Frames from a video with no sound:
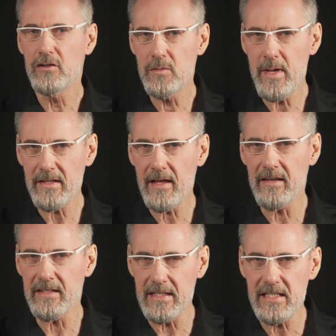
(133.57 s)
To make
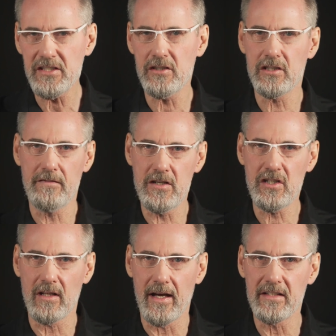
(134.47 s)
that easier to
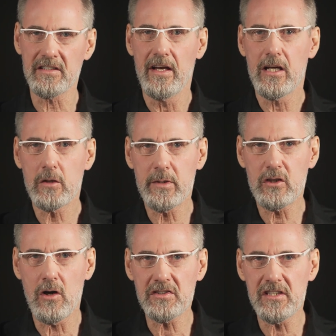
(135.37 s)
visualise, it'll be
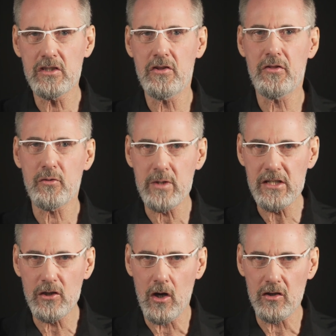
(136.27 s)
costing you
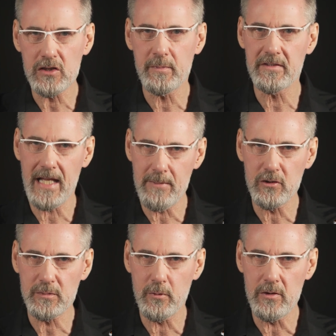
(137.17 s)
$3 per
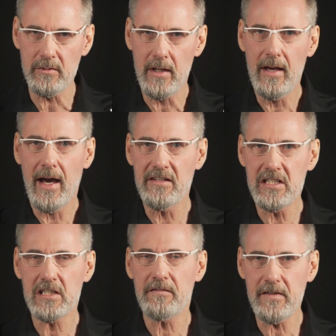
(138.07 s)
tablespoon, and
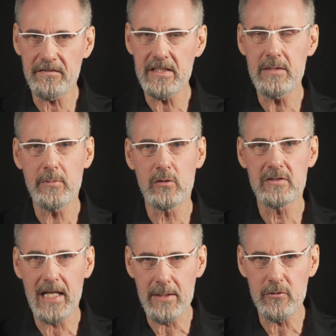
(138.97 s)
each
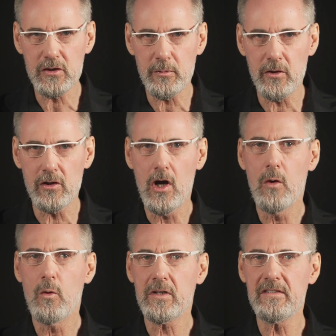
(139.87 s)
15ml tablespoon
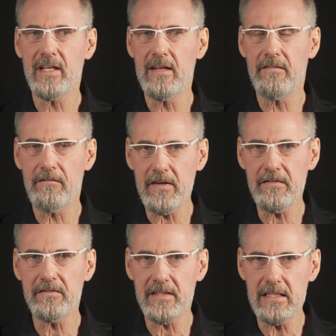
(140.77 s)
will contain
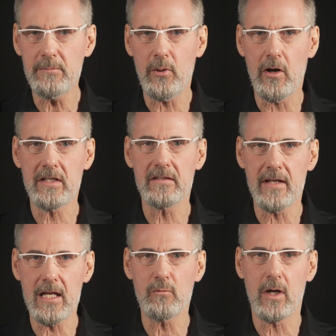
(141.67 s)

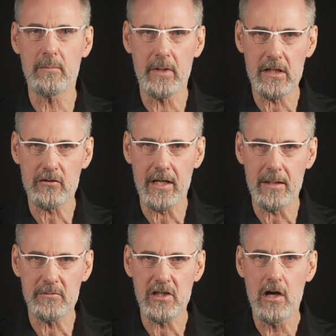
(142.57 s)
15.91
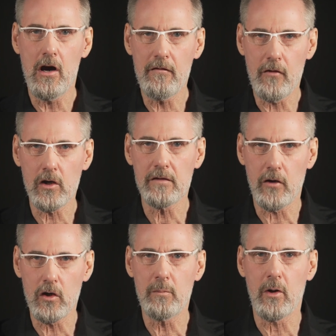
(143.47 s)
milligrams of olive
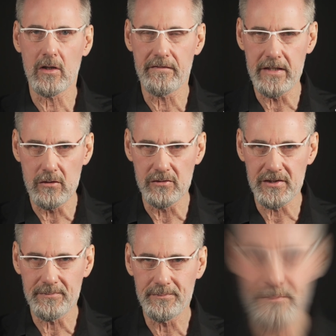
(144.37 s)
oil
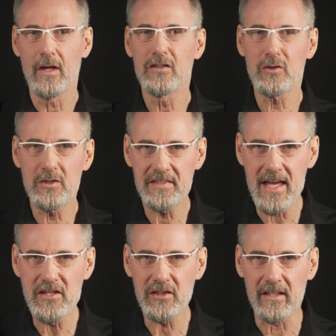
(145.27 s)
polyphenols. So
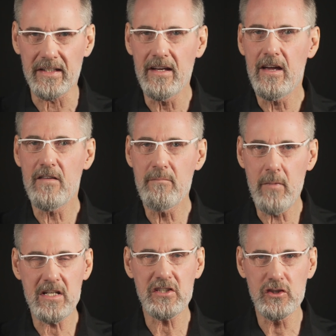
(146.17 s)
essentially, if
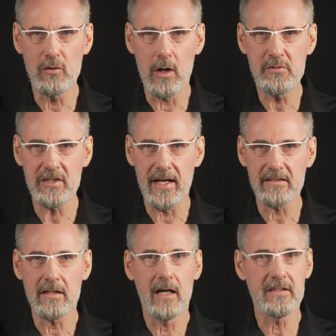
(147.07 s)
money's no
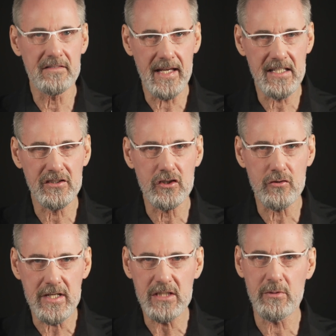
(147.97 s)
object and the taste
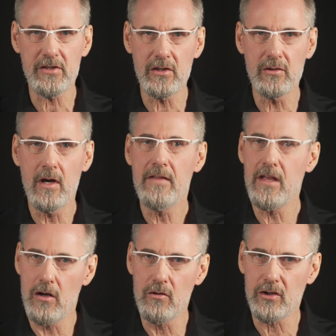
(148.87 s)
agrees with you,
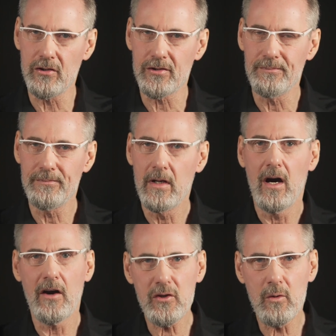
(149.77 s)
then all good.
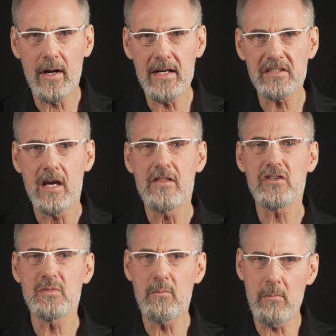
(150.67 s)
Otherwise,
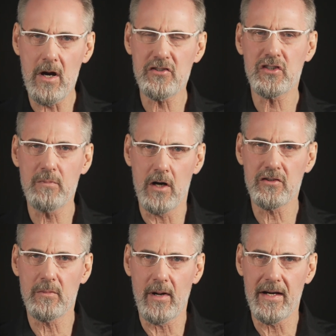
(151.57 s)
there's much
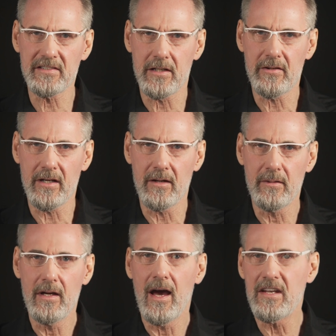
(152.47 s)
smarter buys out
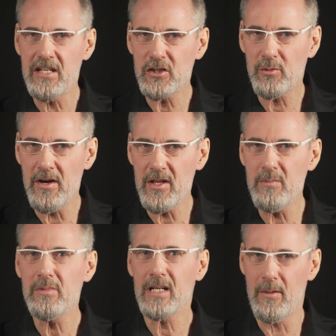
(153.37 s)
there, and here's one of
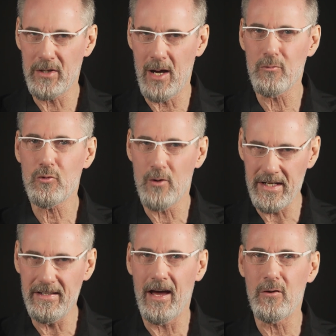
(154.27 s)
them coming up
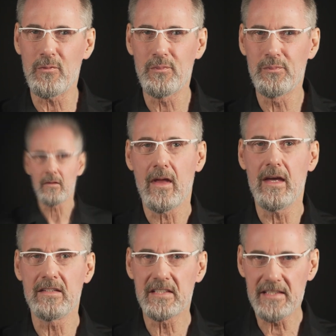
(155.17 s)
right now.
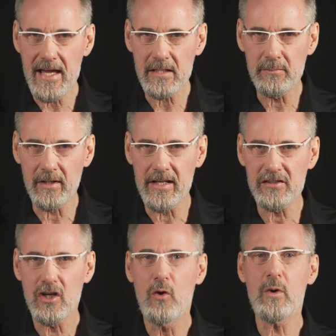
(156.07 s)
In 2nd
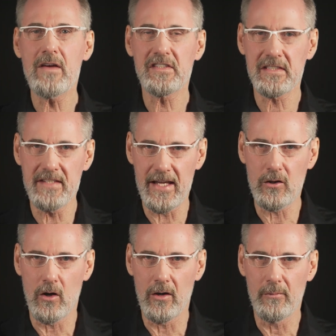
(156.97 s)
place, we have snake
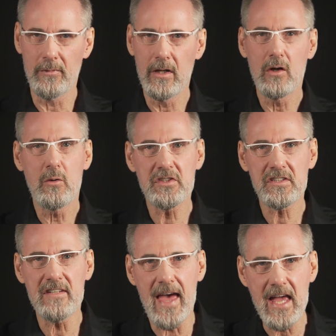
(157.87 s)
oil, which is
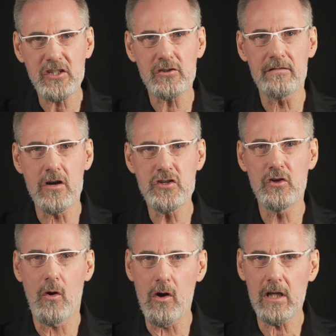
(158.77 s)
an extra virgin
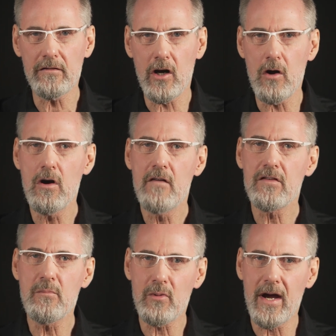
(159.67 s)
olive oil
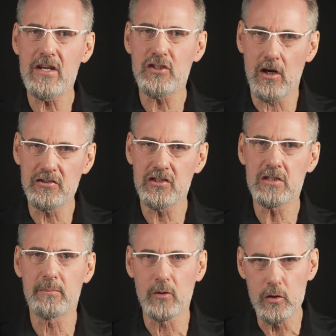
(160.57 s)
from Brian Johnson's
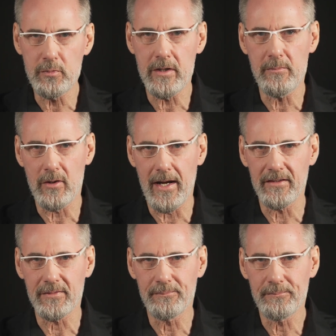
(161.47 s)
Blueprint
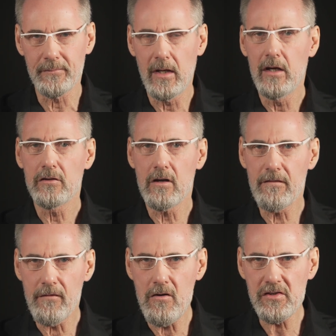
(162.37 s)
brand. Now
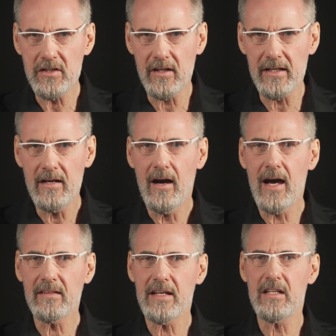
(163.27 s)
unfortunately,
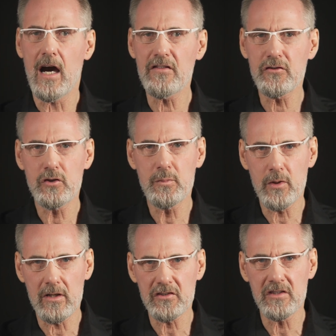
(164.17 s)
unlike the other 2
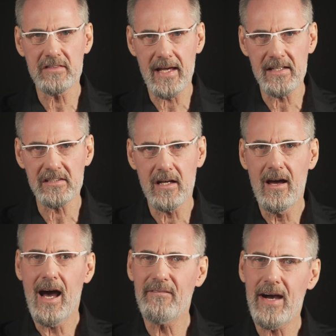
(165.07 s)
products on test,
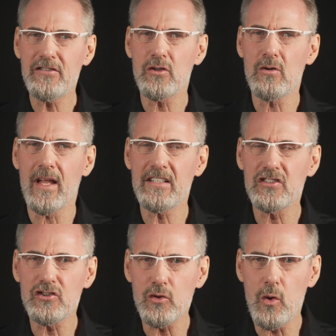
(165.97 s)
I've had to rely
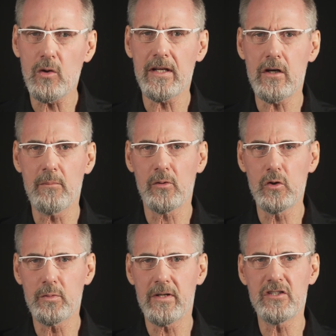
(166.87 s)
solely on
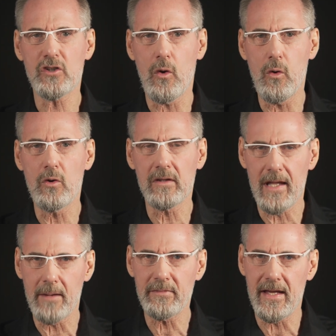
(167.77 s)
Blueprint's own
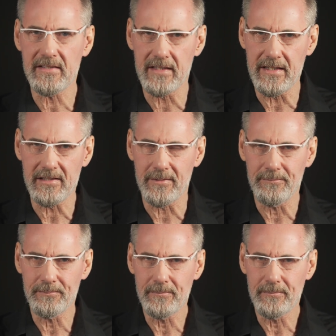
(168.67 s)
lab test data.